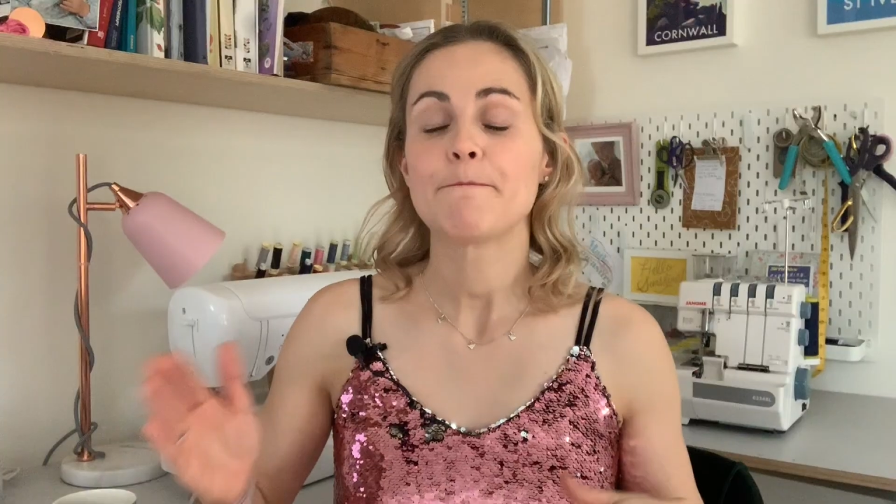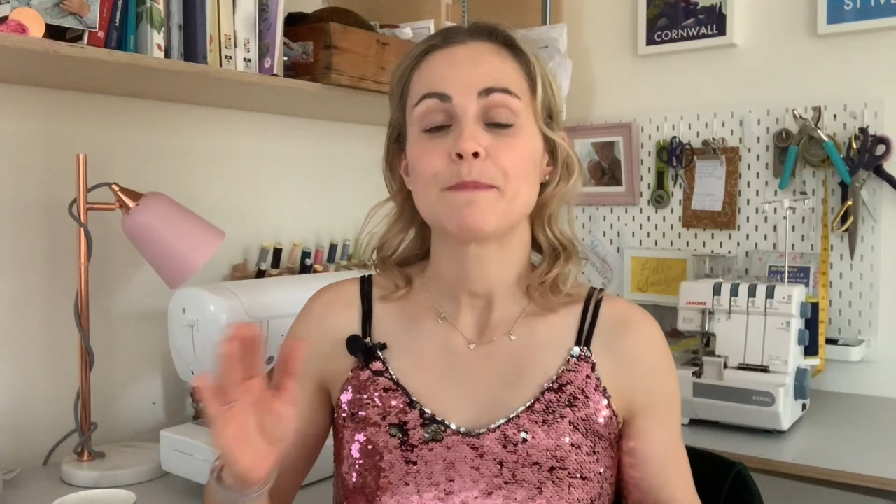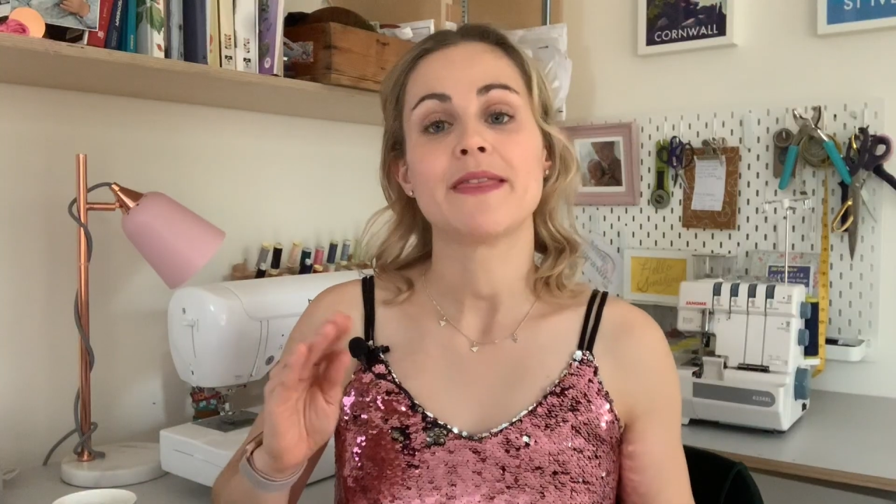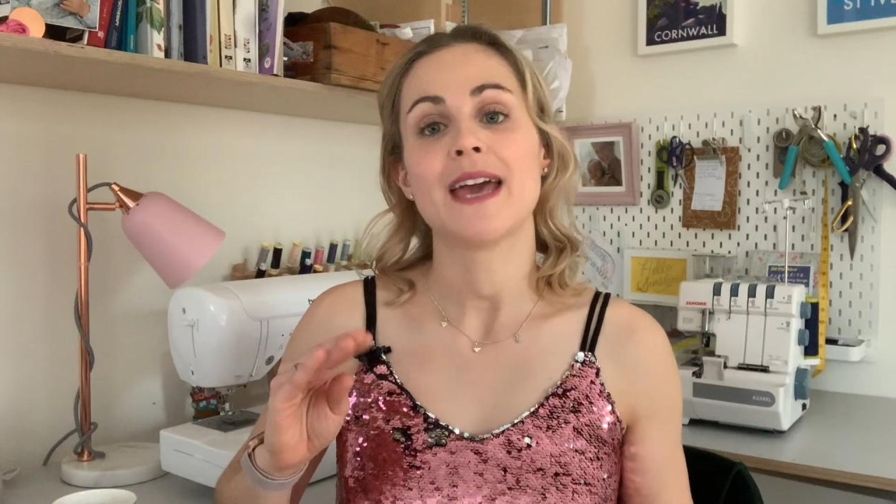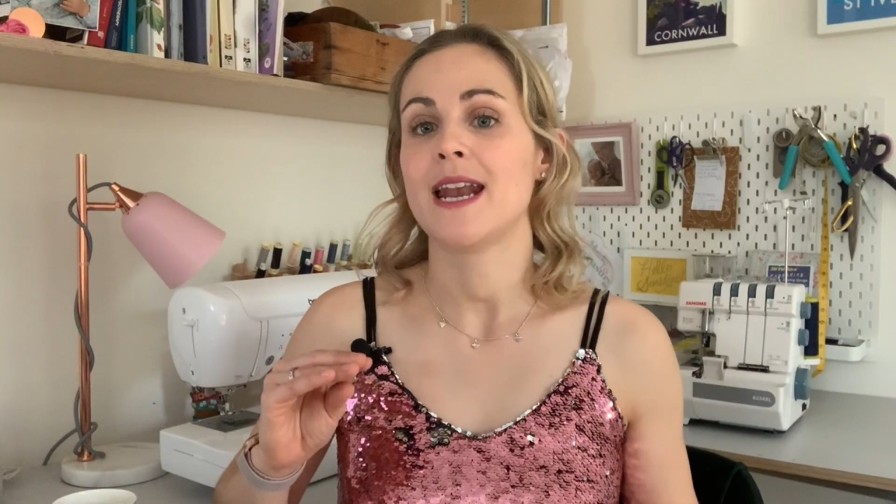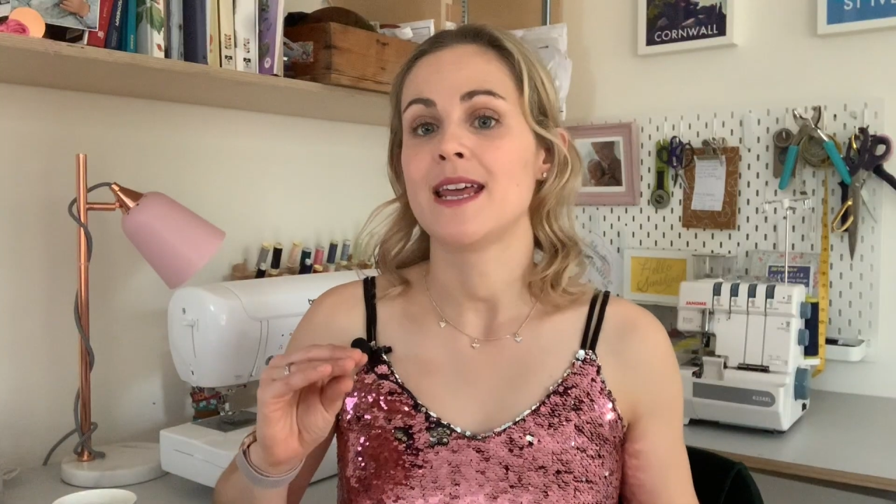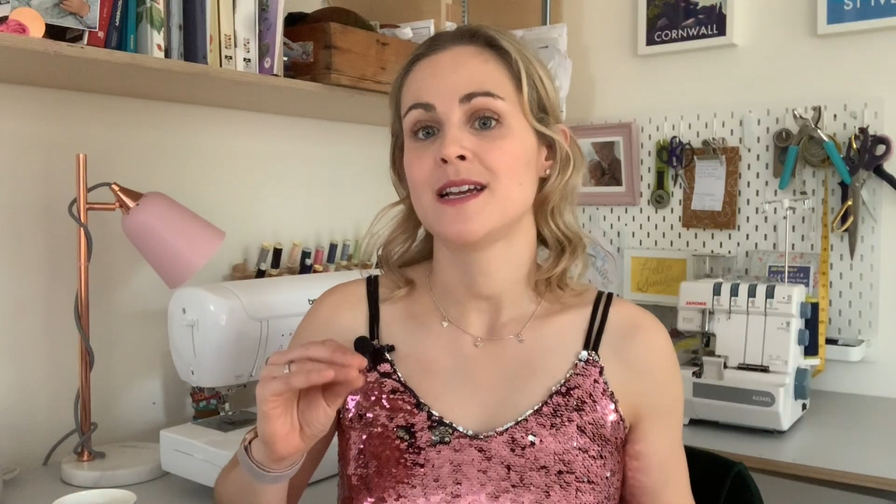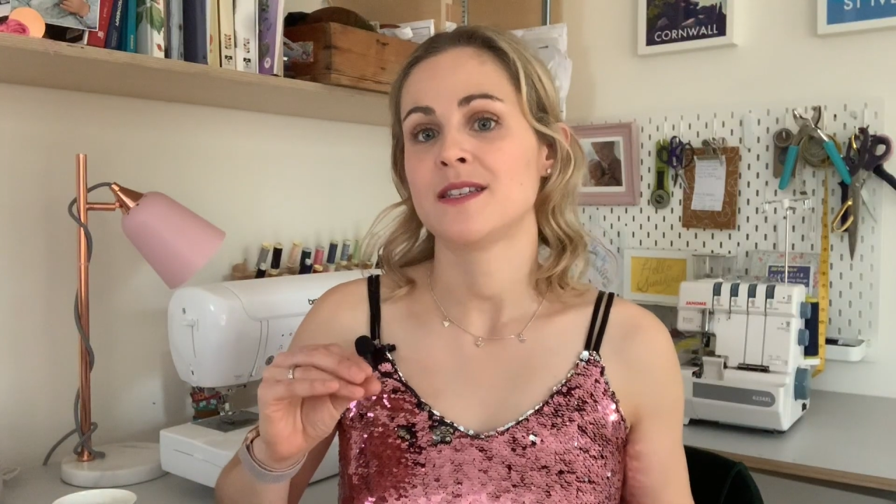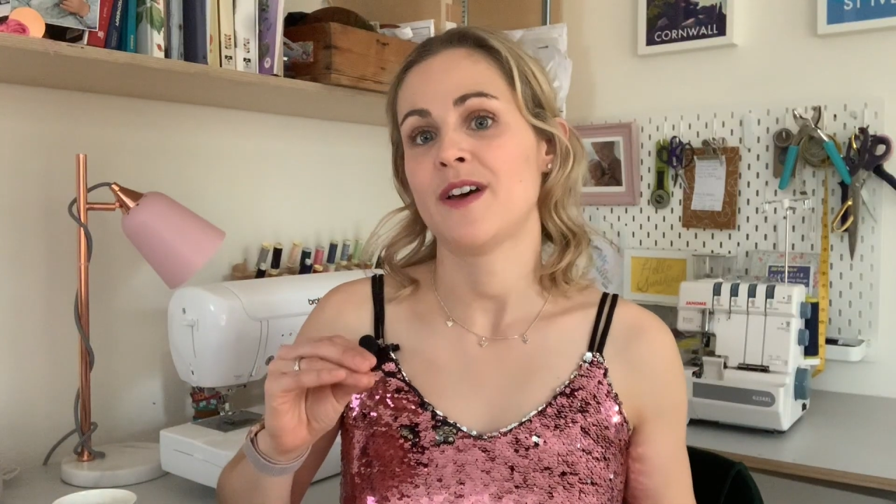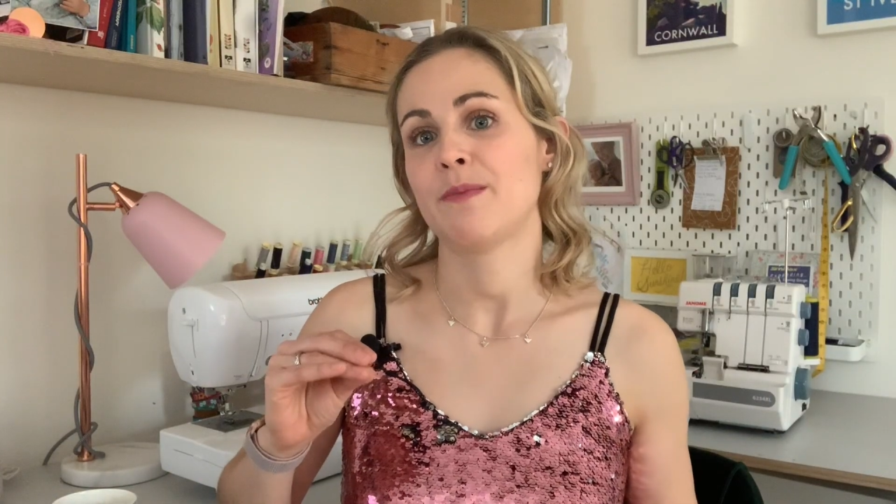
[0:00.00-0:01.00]
then
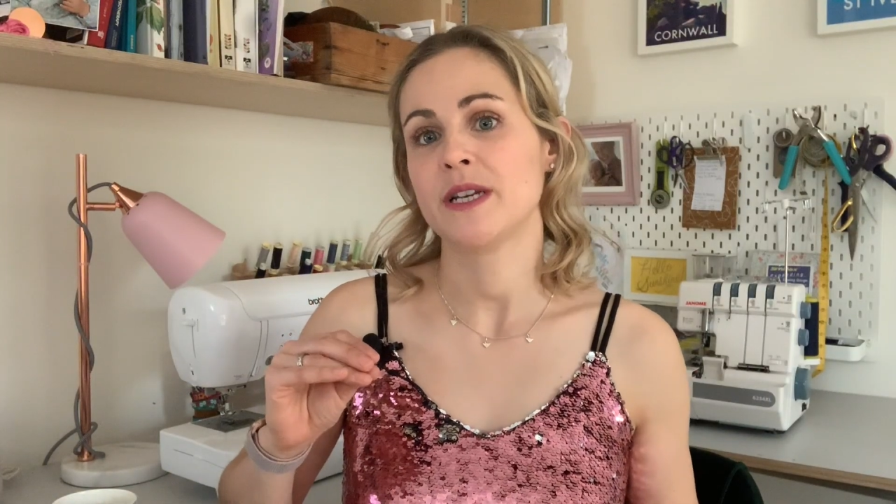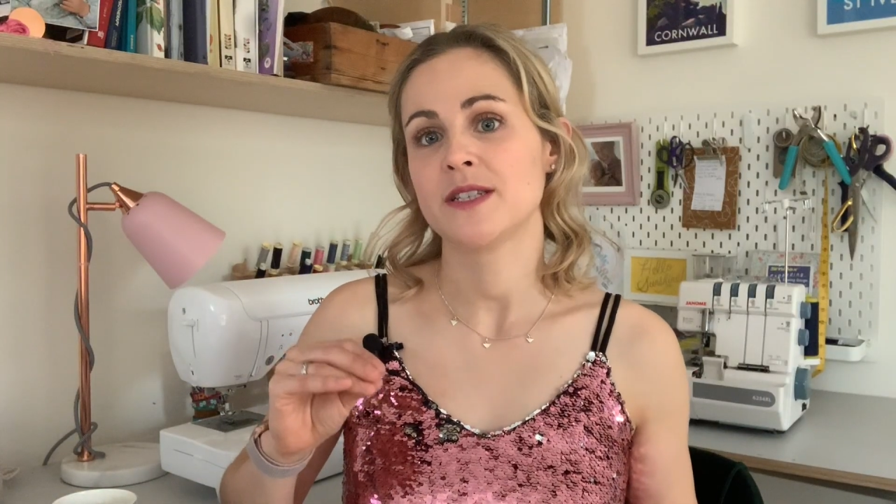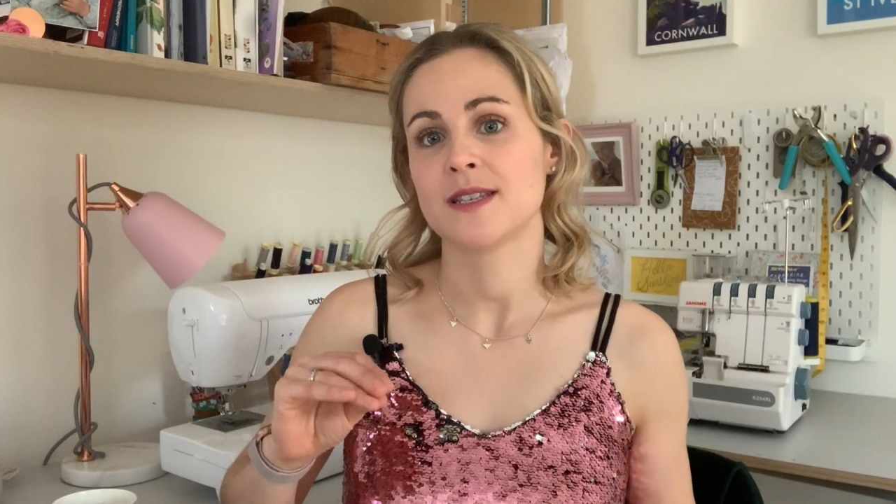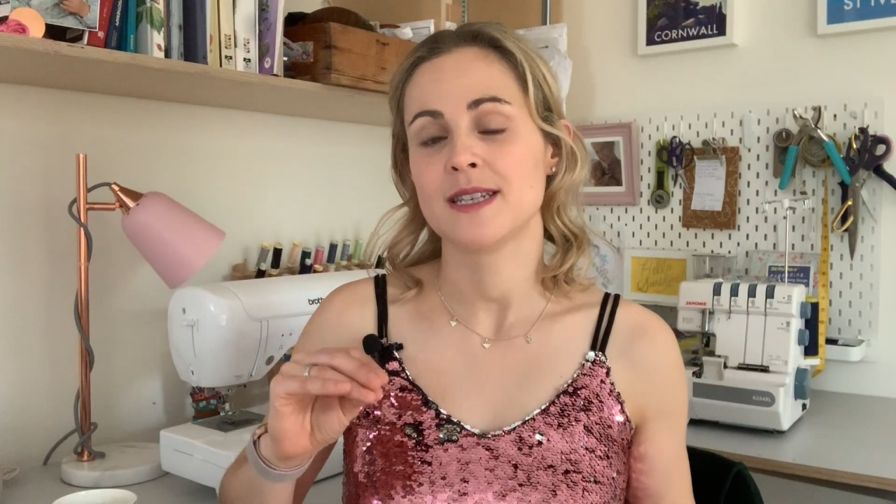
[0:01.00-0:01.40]
this fabric does